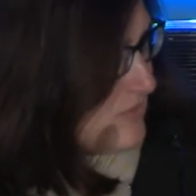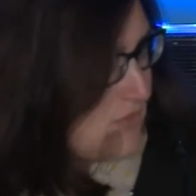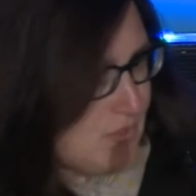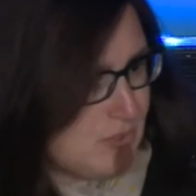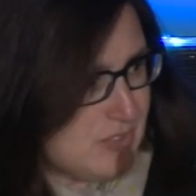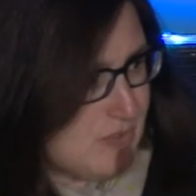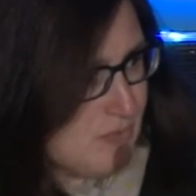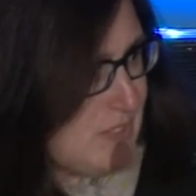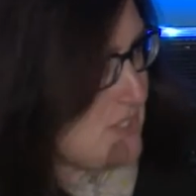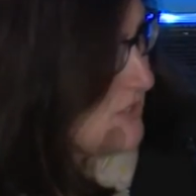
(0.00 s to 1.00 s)
those
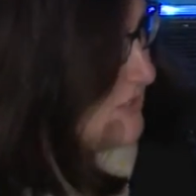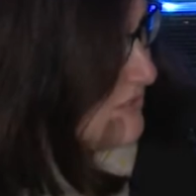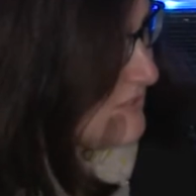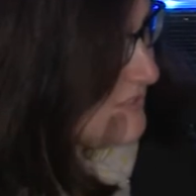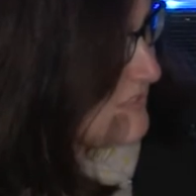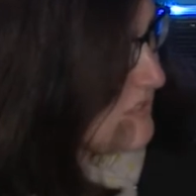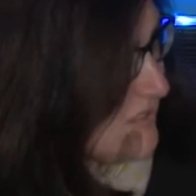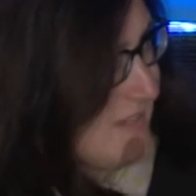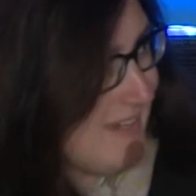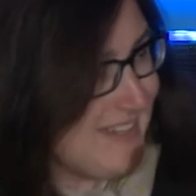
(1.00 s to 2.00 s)
regional
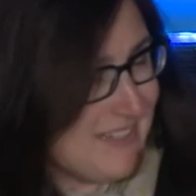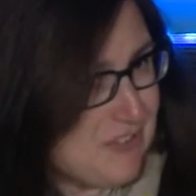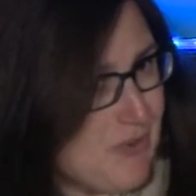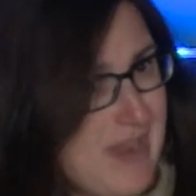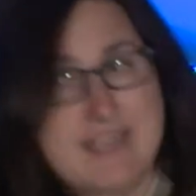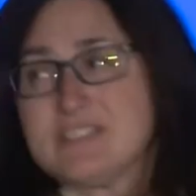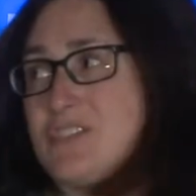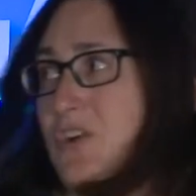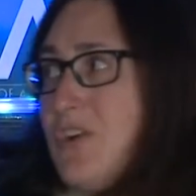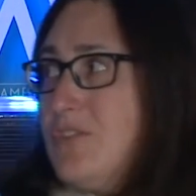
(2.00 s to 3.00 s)
uh,
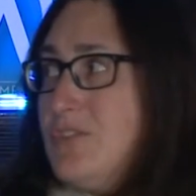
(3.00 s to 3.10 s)
grants are